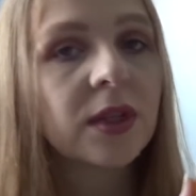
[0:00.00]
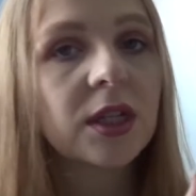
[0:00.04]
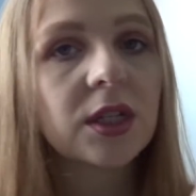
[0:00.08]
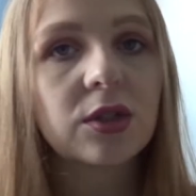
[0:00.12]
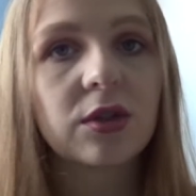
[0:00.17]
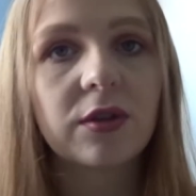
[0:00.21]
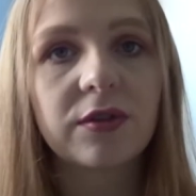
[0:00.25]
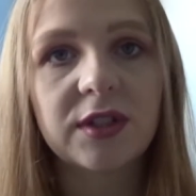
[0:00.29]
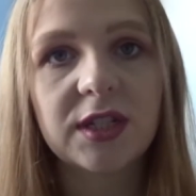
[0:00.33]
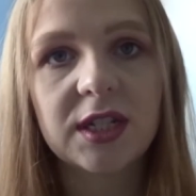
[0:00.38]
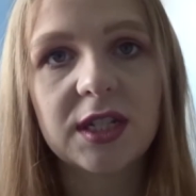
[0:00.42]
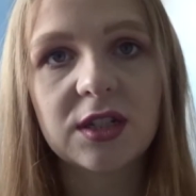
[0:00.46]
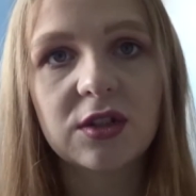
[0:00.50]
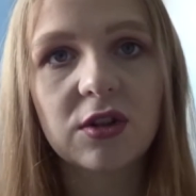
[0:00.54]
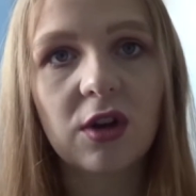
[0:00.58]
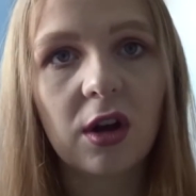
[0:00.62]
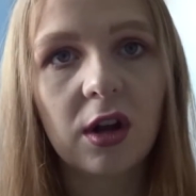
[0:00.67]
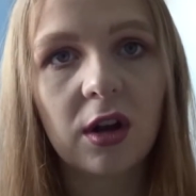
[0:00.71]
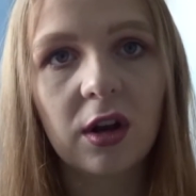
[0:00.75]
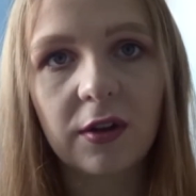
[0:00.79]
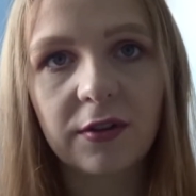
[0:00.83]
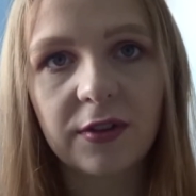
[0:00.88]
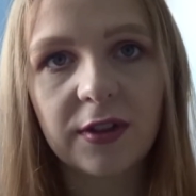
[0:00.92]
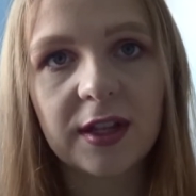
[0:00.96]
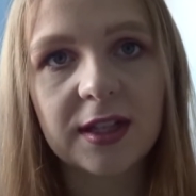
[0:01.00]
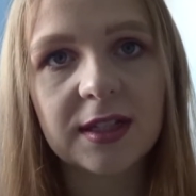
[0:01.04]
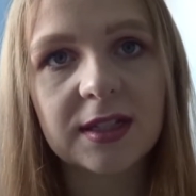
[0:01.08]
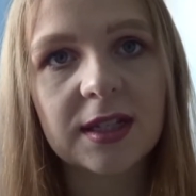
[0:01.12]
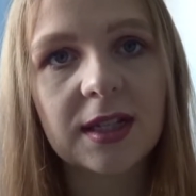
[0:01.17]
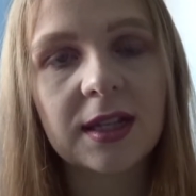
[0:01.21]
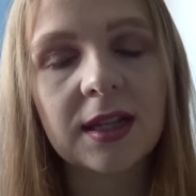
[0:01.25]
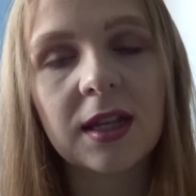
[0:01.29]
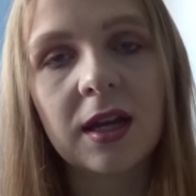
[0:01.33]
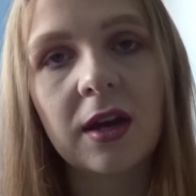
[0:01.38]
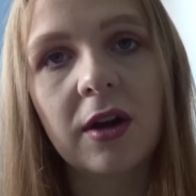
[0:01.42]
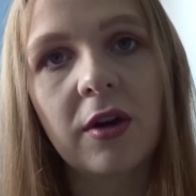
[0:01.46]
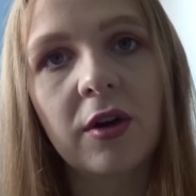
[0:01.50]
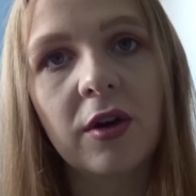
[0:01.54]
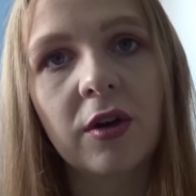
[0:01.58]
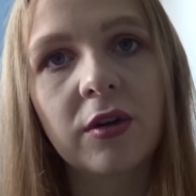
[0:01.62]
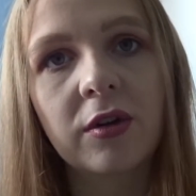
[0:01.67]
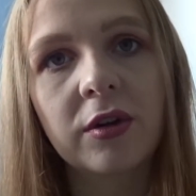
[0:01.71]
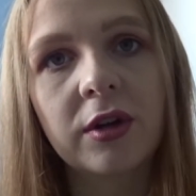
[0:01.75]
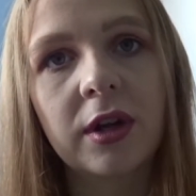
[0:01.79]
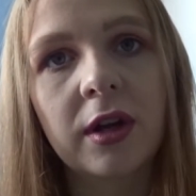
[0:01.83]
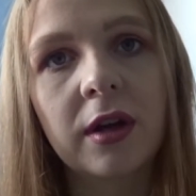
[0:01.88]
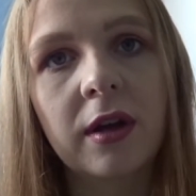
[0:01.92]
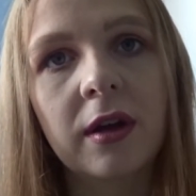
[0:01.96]
So obviously it's got a lot of things in that are
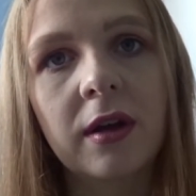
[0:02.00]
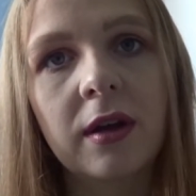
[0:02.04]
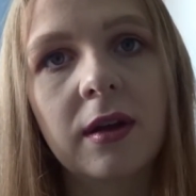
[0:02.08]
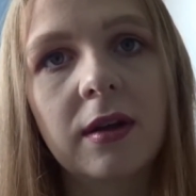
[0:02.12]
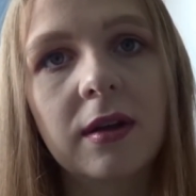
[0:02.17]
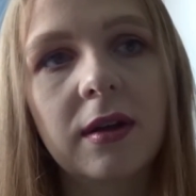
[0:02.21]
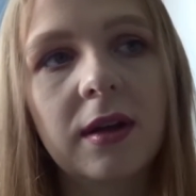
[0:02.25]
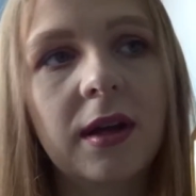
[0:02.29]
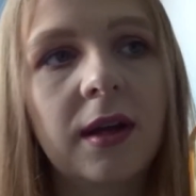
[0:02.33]
going to